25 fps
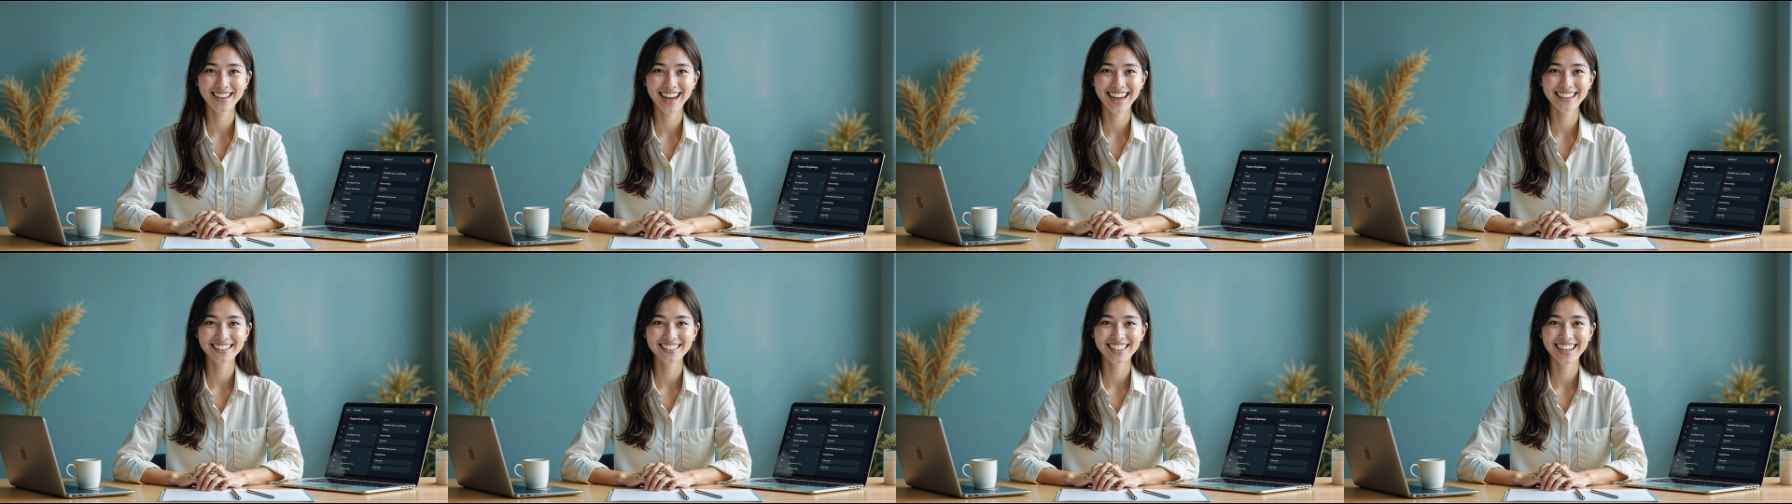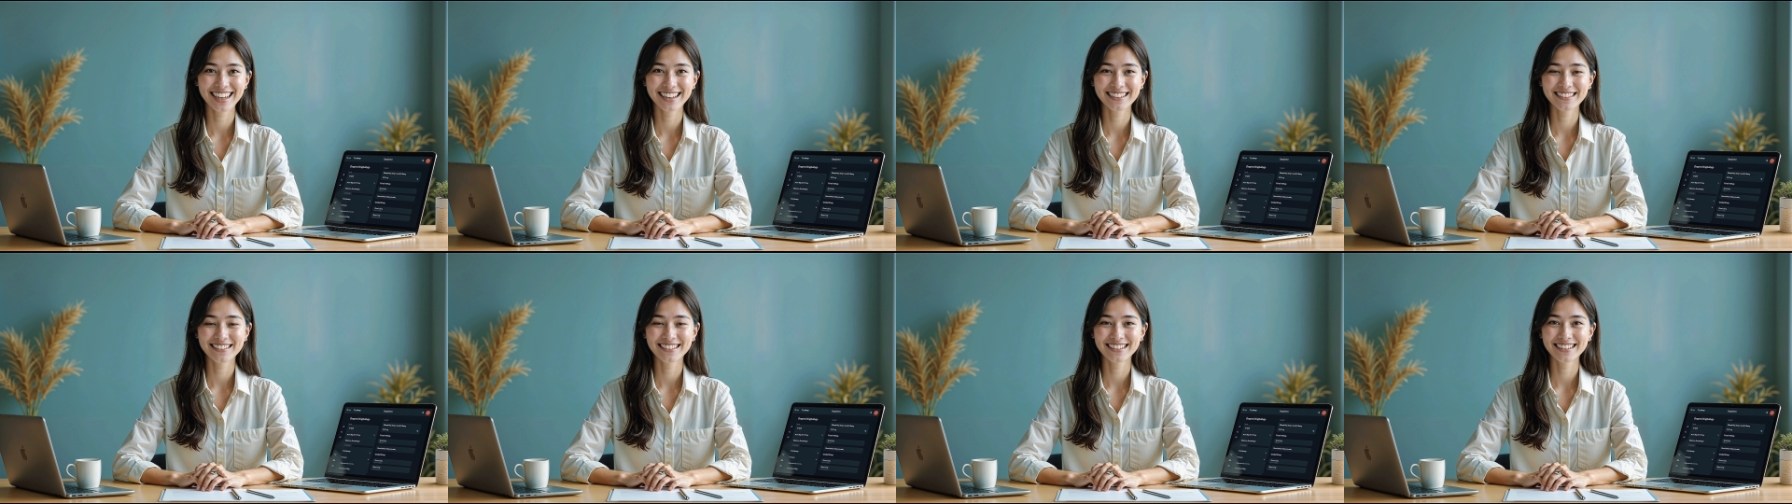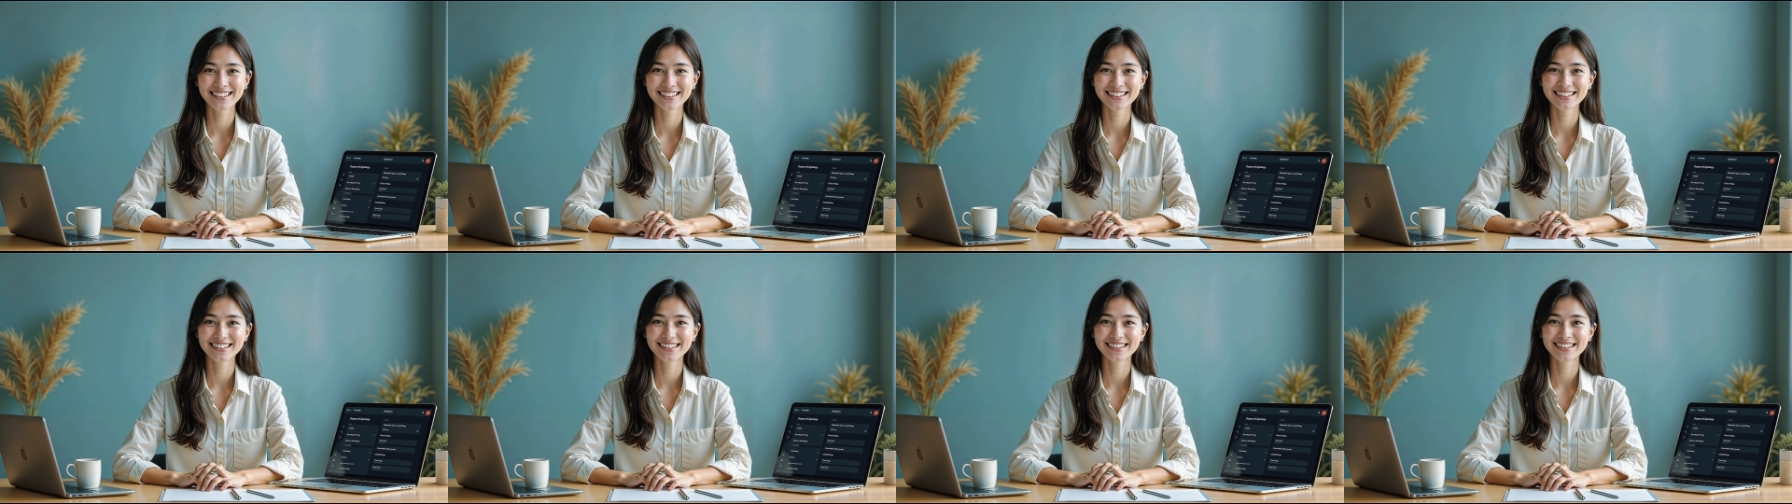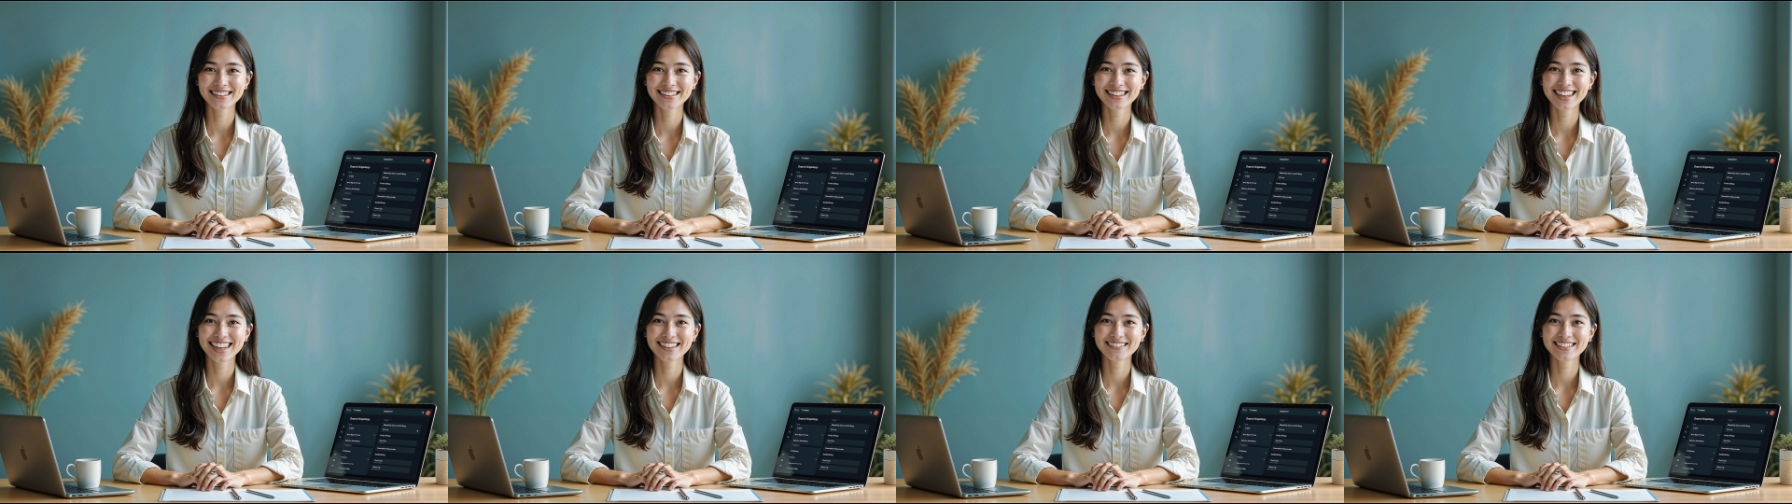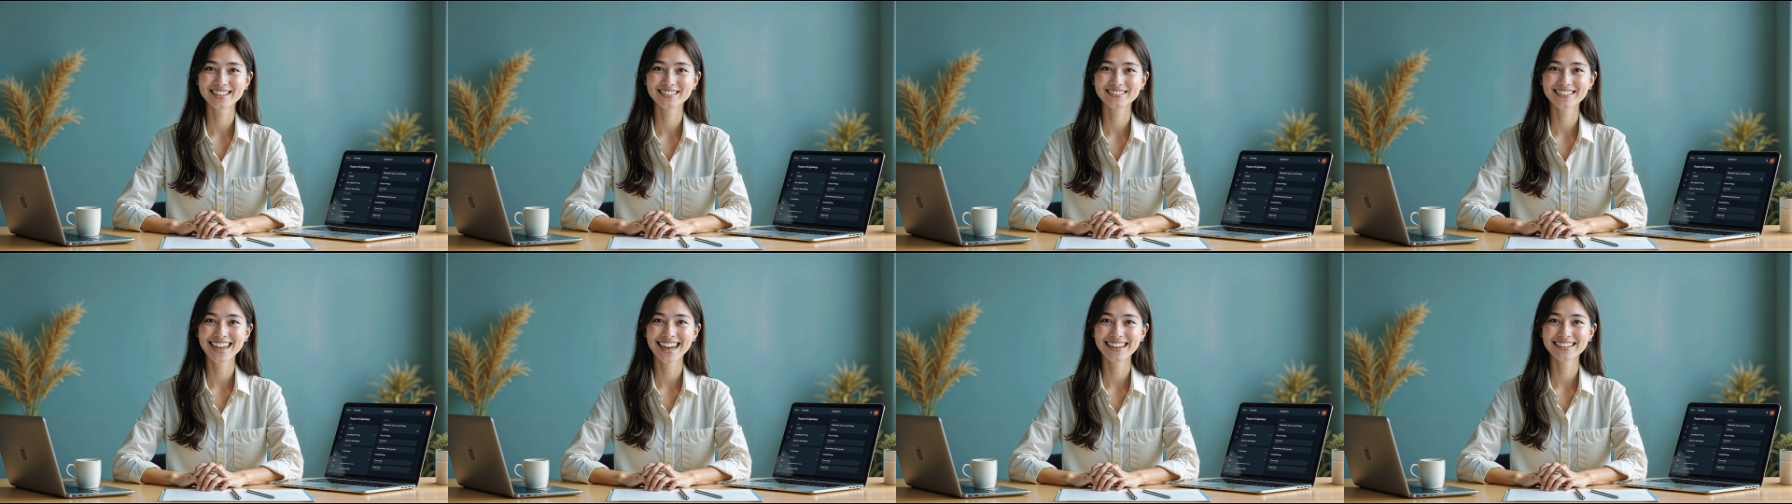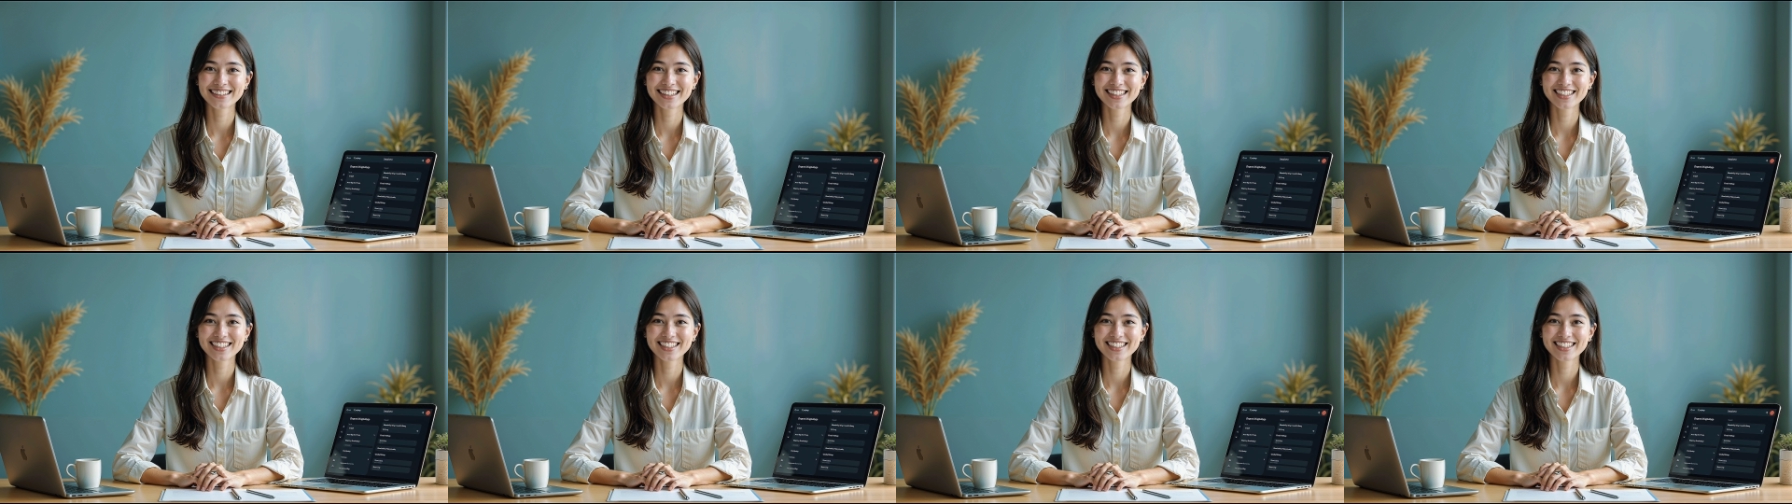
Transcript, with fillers: browsing. If you found